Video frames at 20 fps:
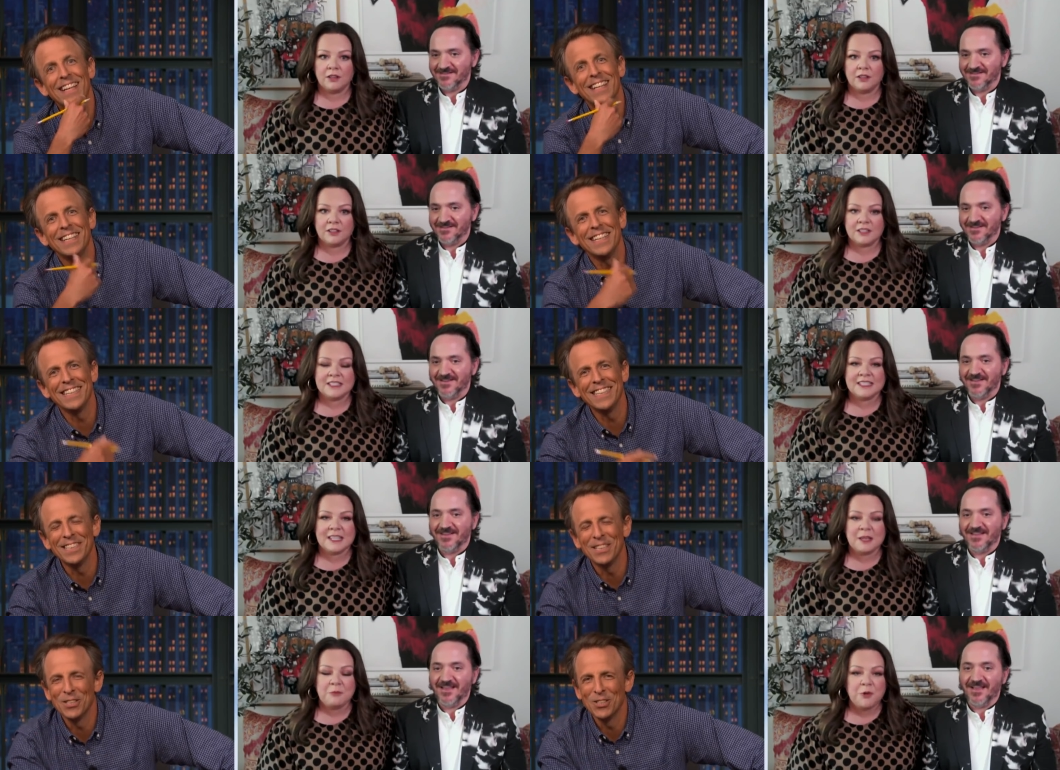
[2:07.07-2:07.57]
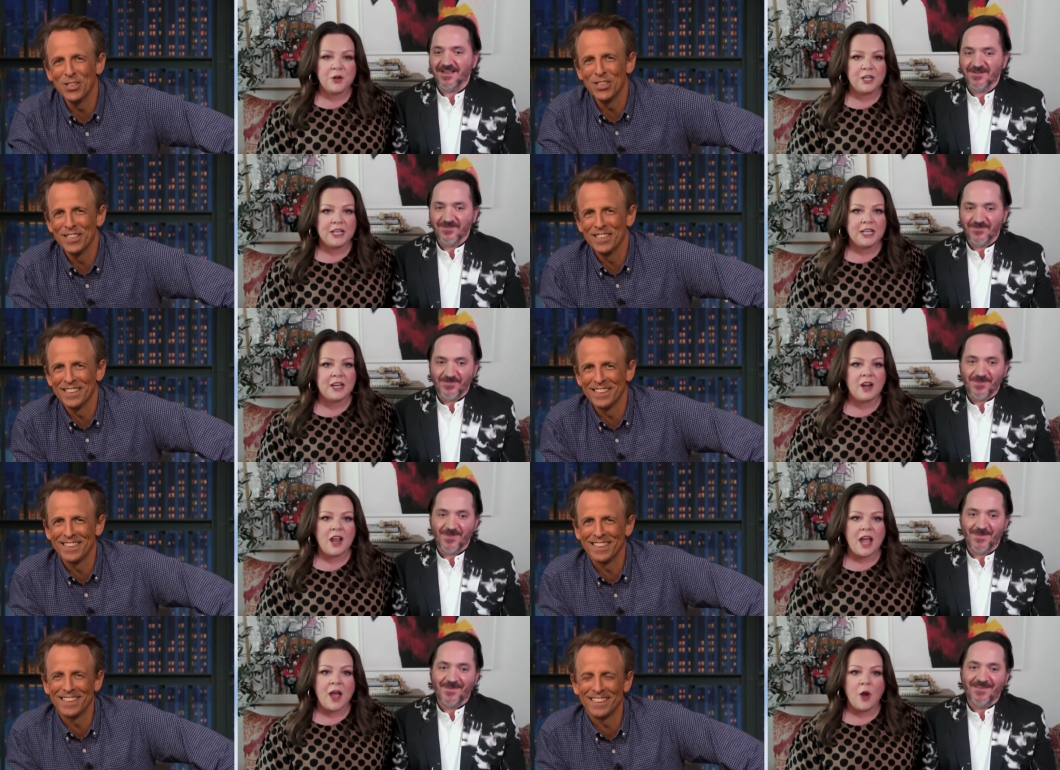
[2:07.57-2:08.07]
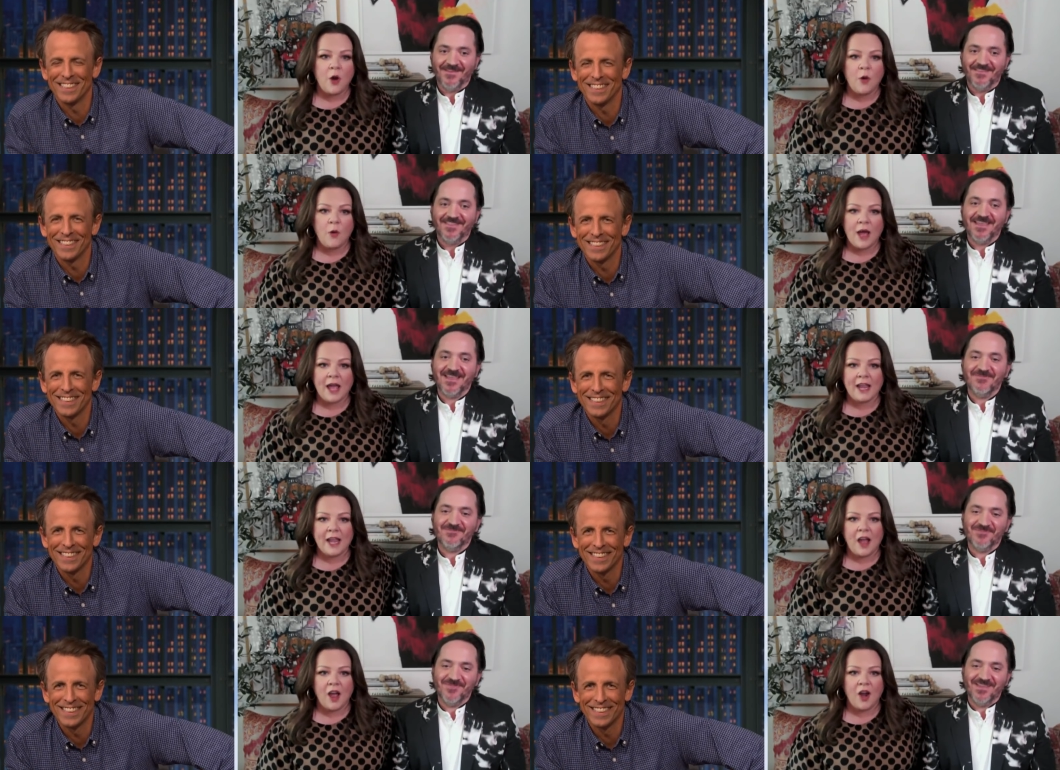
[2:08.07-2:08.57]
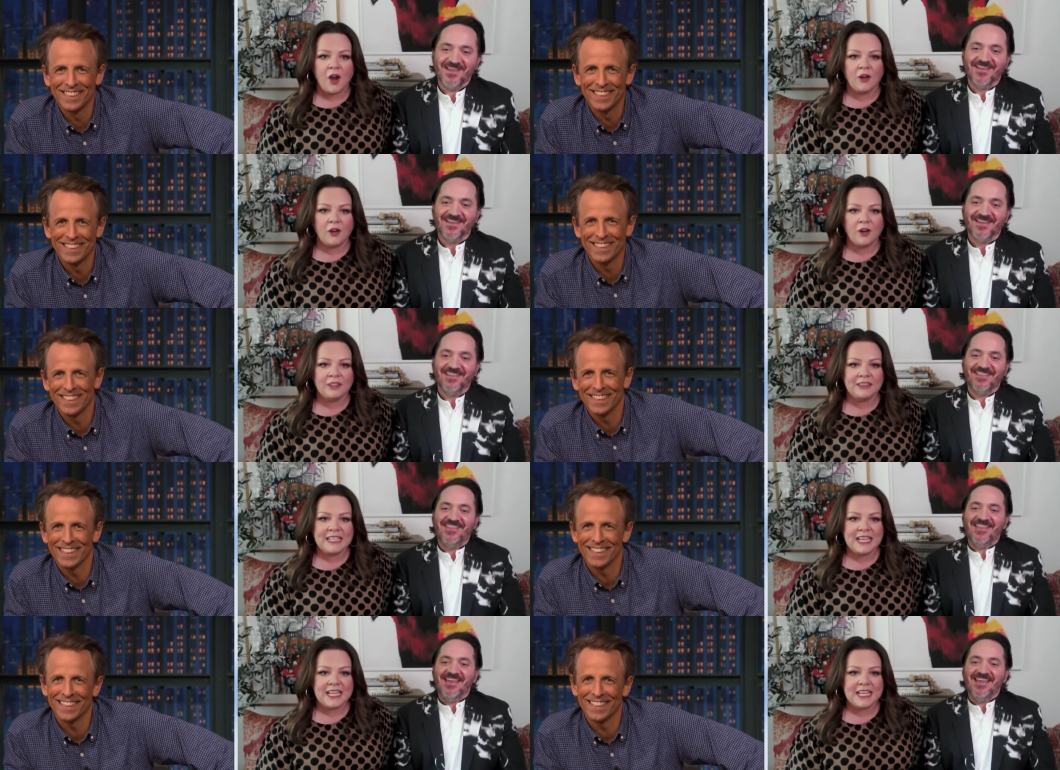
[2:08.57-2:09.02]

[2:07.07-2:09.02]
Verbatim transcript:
Speaker 1: because they yeah. put it oir at the